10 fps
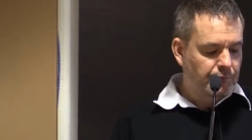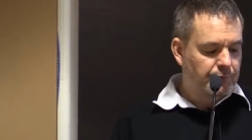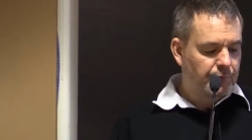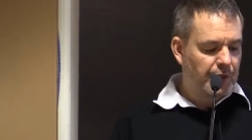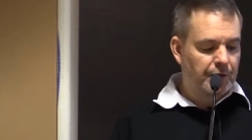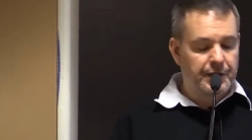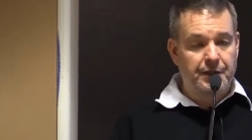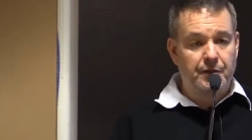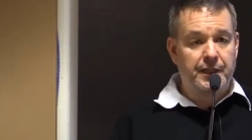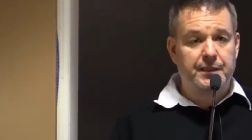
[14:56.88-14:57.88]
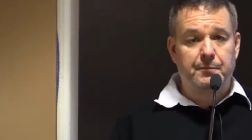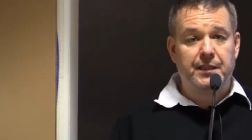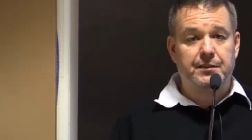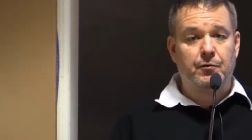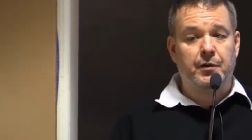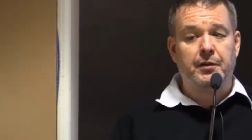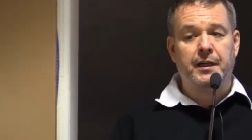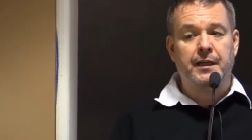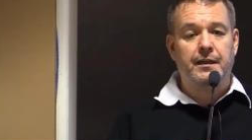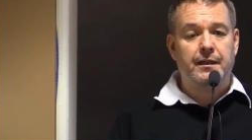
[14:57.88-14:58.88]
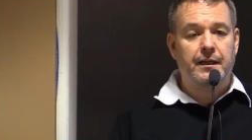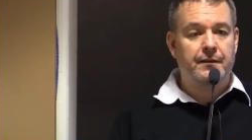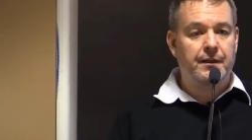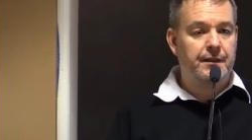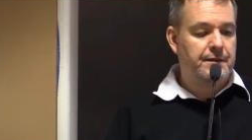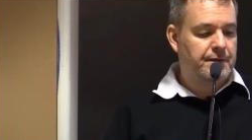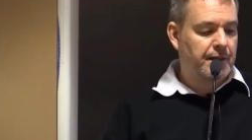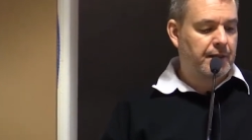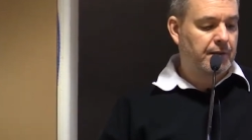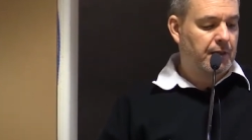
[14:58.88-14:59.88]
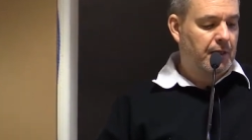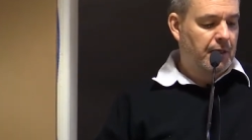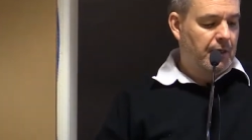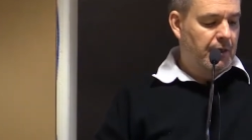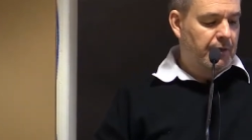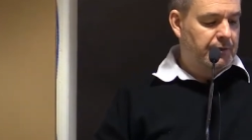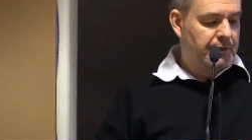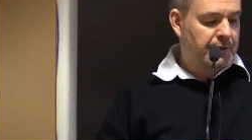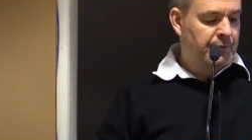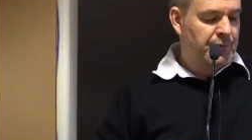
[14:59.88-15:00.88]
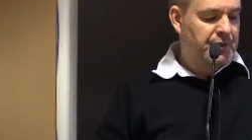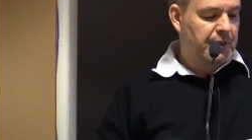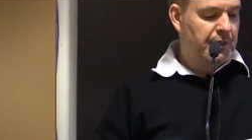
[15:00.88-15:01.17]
You couldn't do any spatial querying in these systems.